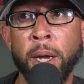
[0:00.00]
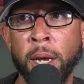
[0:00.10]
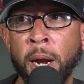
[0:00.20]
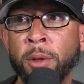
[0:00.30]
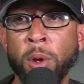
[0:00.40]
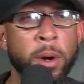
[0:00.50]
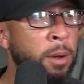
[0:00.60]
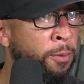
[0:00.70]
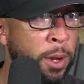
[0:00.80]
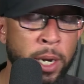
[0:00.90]
And I thought it
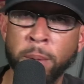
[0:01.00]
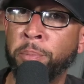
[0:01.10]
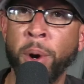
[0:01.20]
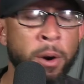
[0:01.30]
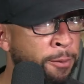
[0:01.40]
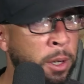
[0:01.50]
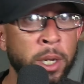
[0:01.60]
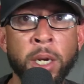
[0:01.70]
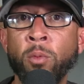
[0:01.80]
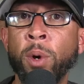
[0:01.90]
fit in
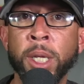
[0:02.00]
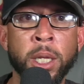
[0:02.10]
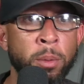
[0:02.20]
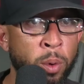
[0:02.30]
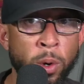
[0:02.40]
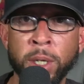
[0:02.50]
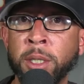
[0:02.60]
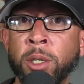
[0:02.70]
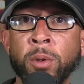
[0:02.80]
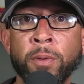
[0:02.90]
perfectly with The Boys
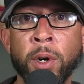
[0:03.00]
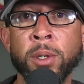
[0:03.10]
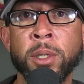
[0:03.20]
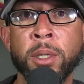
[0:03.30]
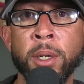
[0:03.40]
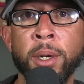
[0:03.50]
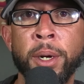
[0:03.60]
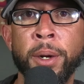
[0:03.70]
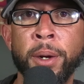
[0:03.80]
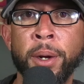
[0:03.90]
universe.
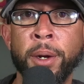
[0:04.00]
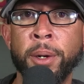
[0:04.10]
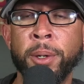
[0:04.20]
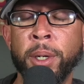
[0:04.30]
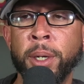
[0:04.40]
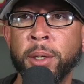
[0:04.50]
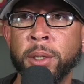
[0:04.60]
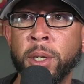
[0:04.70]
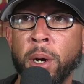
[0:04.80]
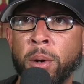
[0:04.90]

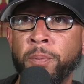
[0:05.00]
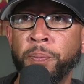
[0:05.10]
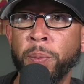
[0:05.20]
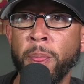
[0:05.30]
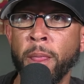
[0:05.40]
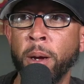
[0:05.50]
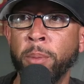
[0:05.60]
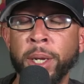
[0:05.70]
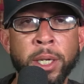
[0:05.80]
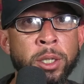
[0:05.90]
So,
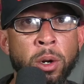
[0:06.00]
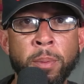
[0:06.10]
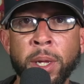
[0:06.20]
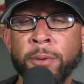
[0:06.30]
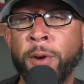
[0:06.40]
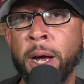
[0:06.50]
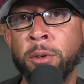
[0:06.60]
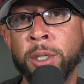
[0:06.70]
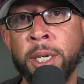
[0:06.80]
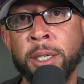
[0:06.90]
but this is going to be the final
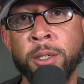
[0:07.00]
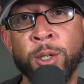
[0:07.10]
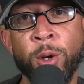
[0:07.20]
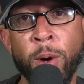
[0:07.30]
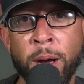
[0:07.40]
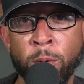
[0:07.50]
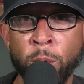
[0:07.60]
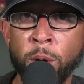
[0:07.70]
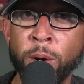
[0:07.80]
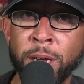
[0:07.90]
season. So we're
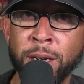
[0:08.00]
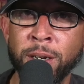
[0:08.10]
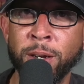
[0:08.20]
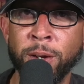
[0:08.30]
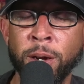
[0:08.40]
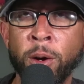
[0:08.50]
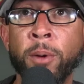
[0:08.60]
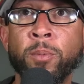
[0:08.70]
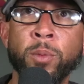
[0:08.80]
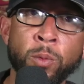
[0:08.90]
going to get,
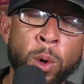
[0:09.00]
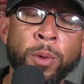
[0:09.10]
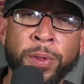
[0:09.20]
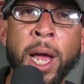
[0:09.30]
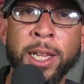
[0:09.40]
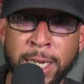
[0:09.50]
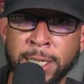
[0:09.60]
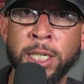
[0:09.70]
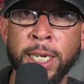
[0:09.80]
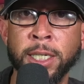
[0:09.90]
not this
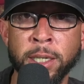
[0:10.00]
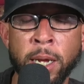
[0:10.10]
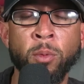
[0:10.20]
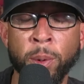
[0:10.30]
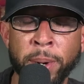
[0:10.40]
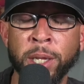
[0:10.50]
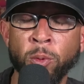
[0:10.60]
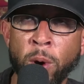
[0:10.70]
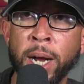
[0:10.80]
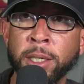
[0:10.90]
season that we're about to
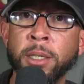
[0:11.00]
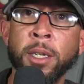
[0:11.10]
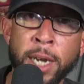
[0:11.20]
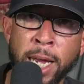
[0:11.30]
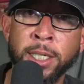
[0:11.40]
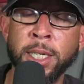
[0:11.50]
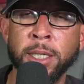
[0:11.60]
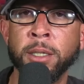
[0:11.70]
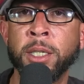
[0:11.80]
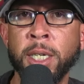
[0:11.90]
watch. The next
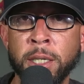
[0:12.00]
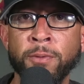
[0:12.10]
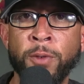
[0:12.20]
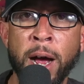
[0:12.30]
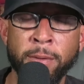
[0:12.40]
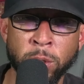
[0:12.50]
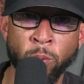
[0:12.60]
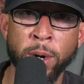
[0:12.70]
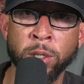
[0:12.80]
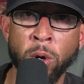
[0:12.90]
season, season 5, is
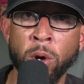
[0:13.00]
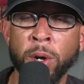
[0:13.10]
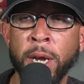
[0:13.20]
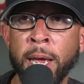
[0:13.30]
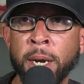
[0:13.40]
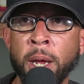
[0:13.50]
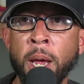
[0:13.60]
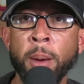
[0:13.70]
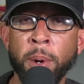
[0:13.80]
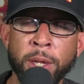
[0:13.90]
where it's all going to end.
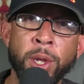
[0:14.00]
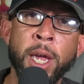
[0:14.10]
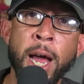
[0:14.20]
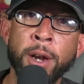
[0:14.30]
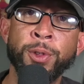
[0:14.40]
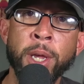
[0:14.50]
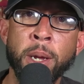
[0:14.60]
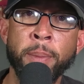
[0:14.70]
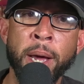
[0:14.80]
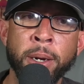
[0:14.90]
But if you kind of think
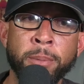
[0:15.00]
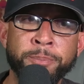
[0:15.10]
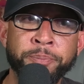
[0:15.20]
about it,